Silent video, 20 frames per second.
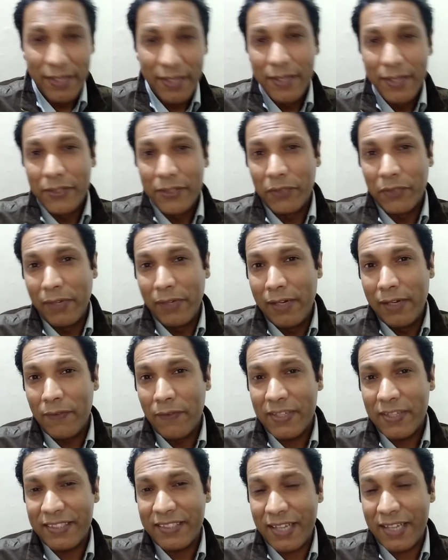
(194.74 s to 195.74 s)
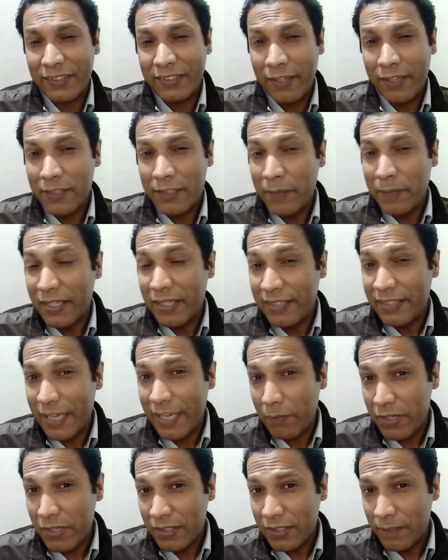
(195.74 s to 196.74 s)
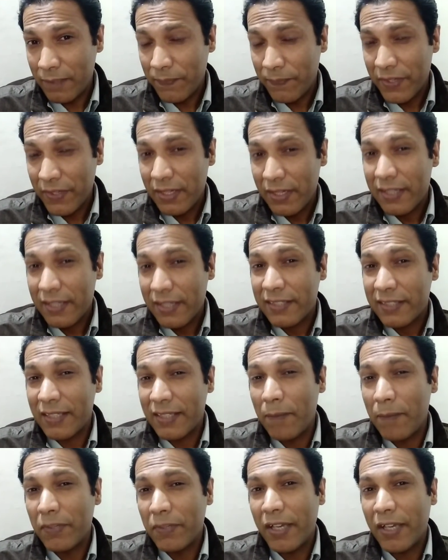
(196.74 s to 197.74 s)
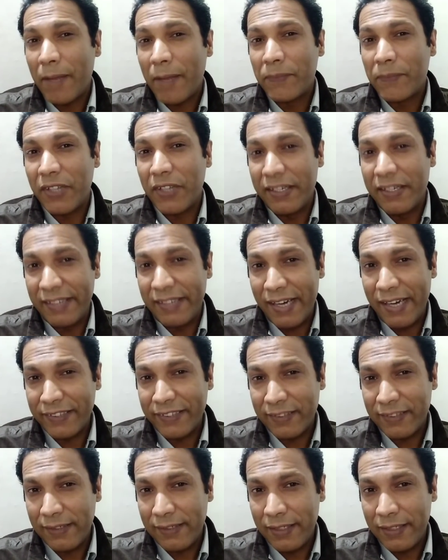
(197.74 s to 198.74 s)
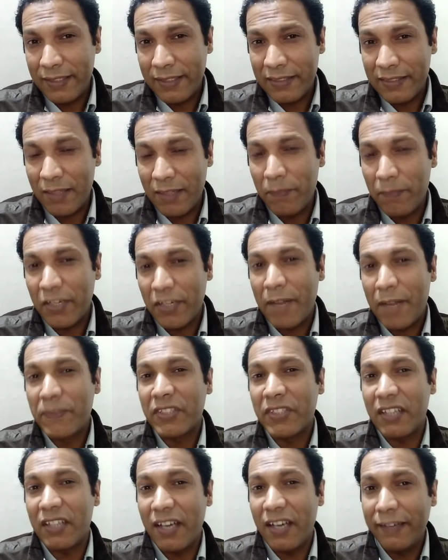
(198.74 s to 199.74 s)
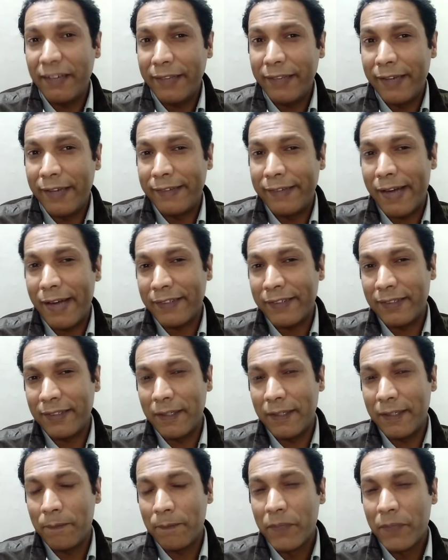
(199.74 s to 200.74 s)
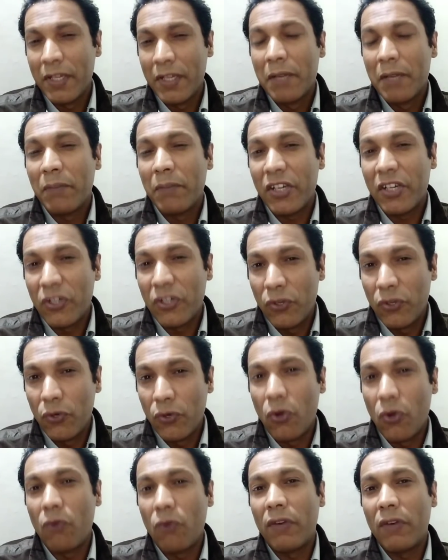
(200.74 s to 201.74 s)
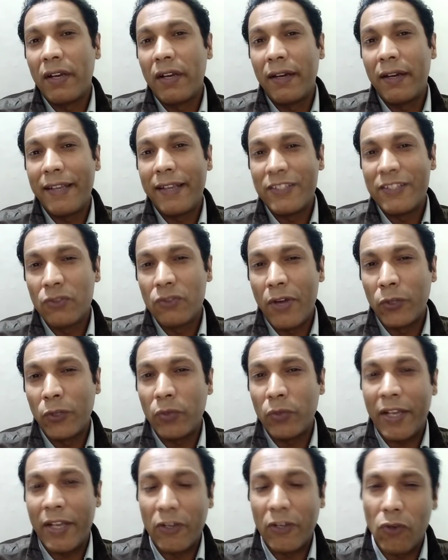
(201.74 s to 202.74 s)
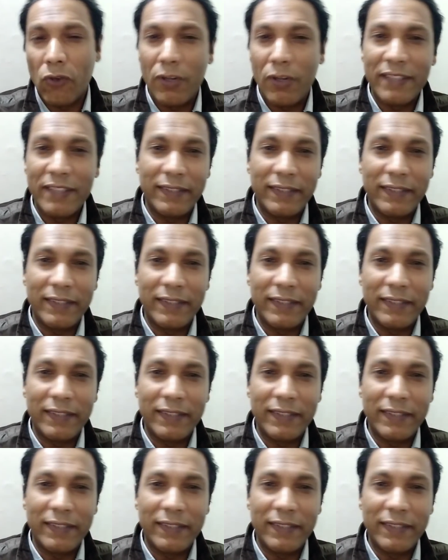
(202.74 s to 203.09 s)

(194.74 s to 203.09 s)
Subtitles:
civil infrastructure, it is being damaged, sometimes intentionally, sometimes unintentionally, but no one is going to acknowledge